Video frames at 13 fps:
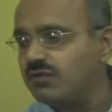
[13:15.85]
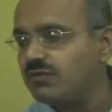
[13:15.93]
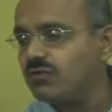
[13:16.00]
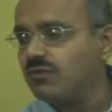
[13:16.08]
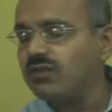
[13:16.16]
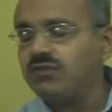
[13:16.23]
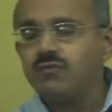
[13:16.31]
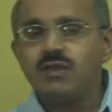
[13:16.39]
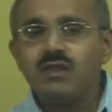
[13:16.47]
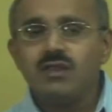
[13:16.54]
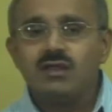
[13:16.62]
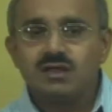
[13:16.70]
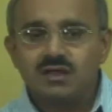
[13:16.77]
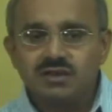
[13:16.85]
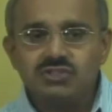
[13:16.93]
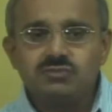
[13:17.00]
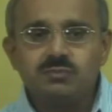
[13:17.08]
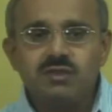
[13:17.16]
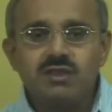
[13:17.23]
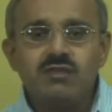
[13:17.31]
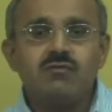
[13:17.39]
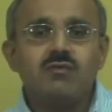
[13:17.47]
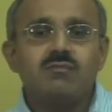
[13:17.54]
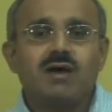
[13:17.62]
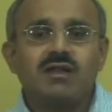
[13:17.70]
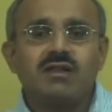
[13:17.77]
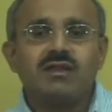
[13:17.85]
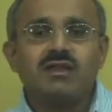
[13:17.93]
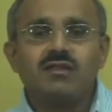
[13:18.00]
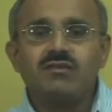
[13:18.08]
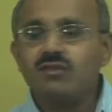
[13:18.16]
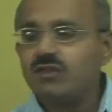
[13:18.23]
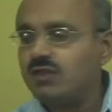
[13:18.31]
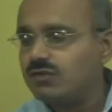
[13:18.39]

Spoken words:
So, once we reach B, we mark it as,